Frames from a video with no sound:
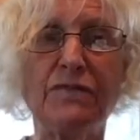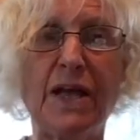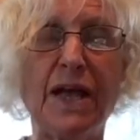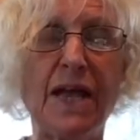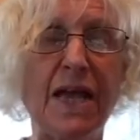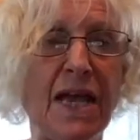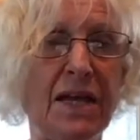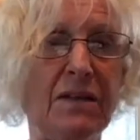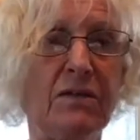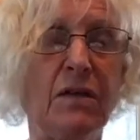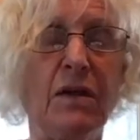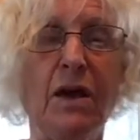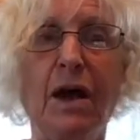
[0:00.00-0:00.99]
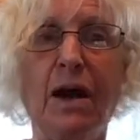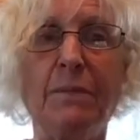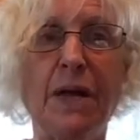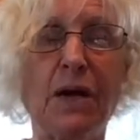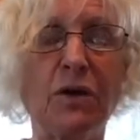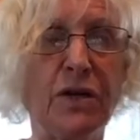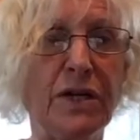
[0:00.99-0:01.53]
I can't, I'm
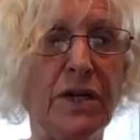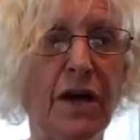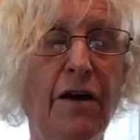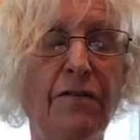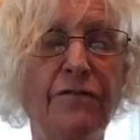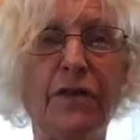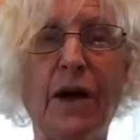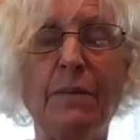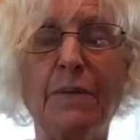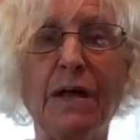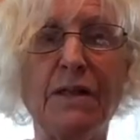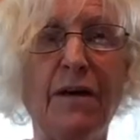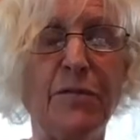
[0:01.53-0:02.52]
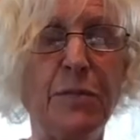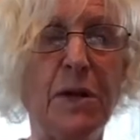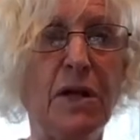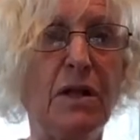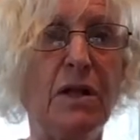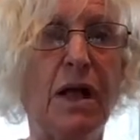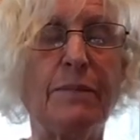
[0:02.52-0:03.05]
not good enough, I'm not
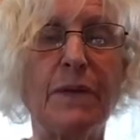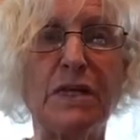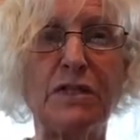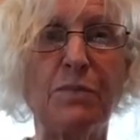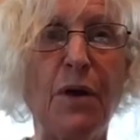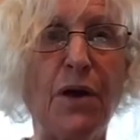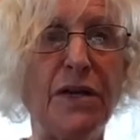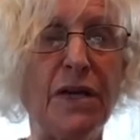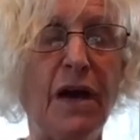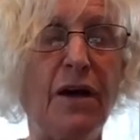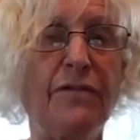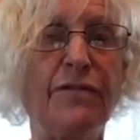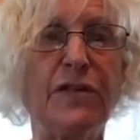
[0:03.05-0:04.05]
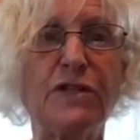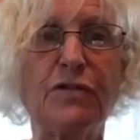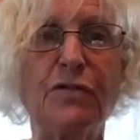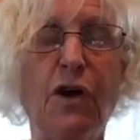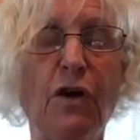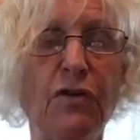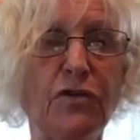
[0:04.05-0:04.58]
lovable, I'm not smart enough, it's
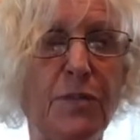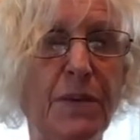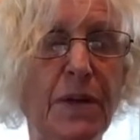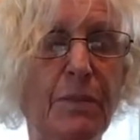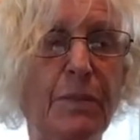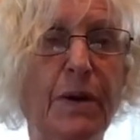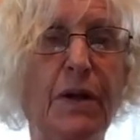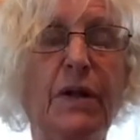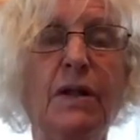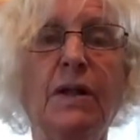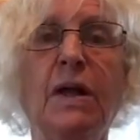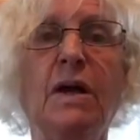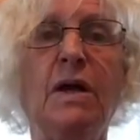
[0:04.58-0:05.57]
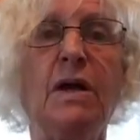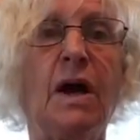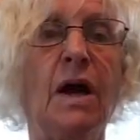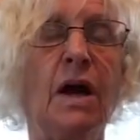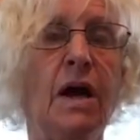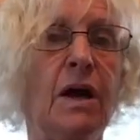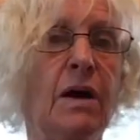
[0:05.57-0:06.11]
for other people,
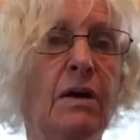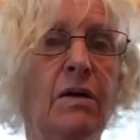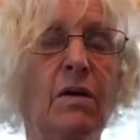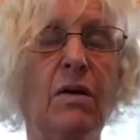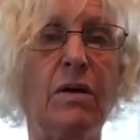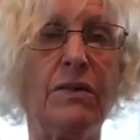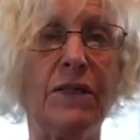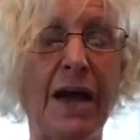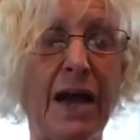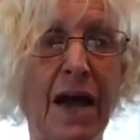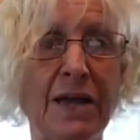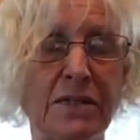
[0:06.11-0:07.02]
that kind of